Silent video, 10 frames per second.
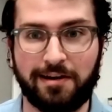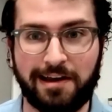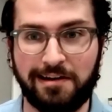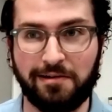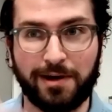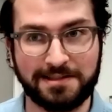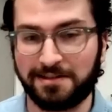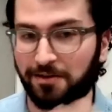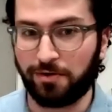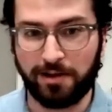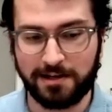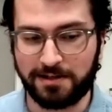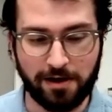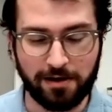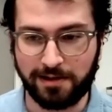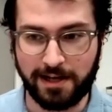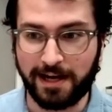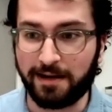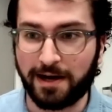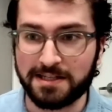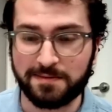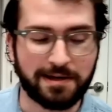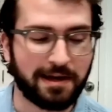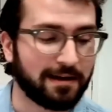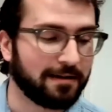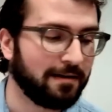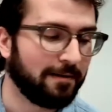and it wants to hold on to all the dye it possibly can.